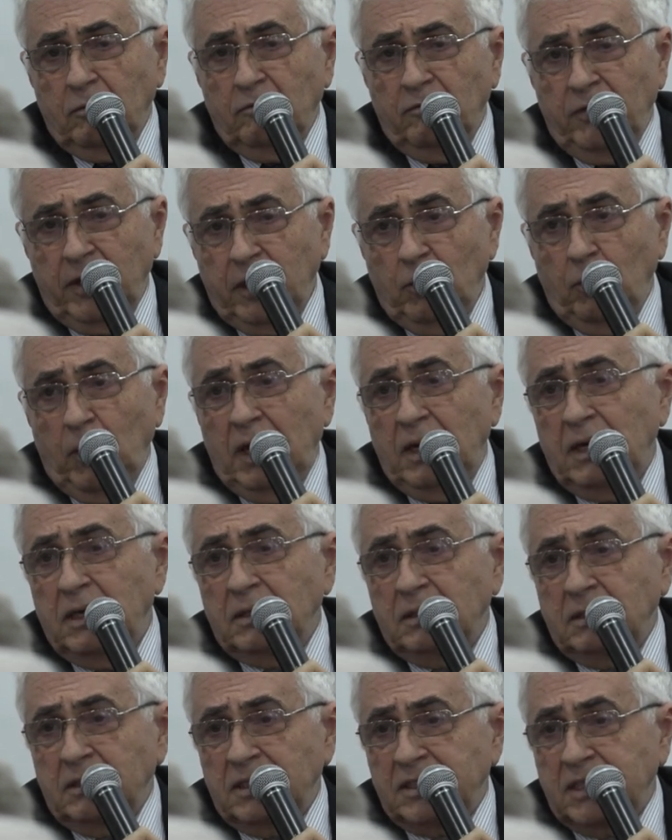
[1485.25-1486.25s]
very
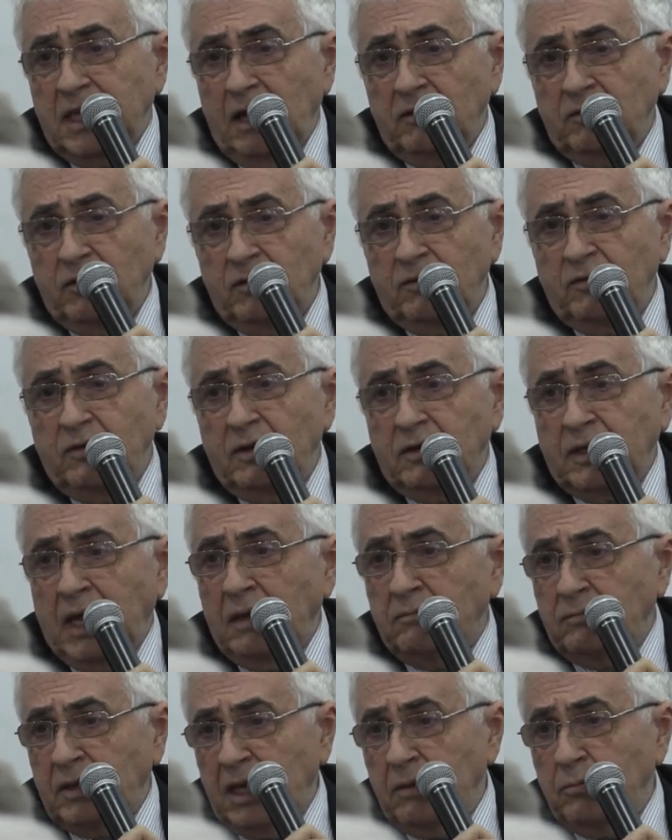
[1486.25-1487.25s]
well decided
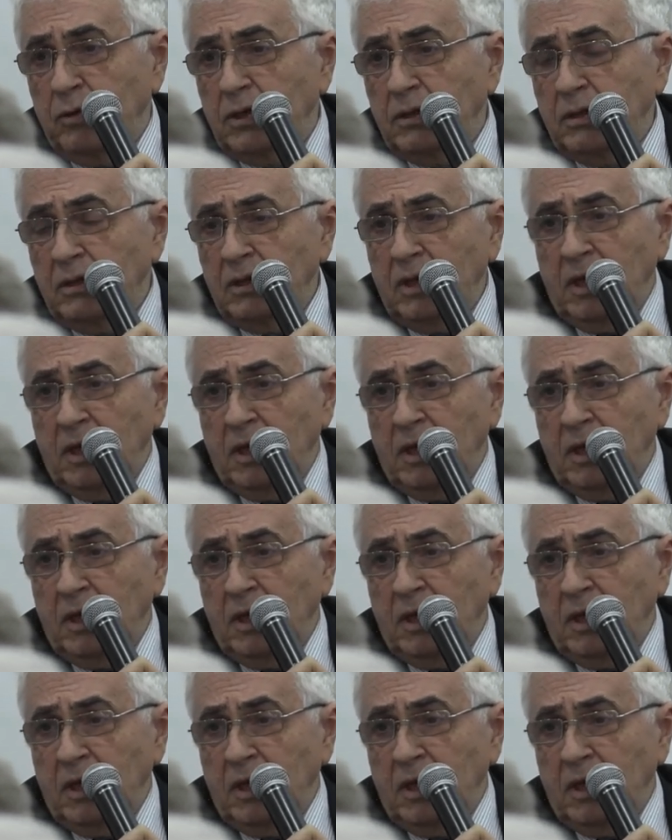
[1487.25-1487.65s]
timetable.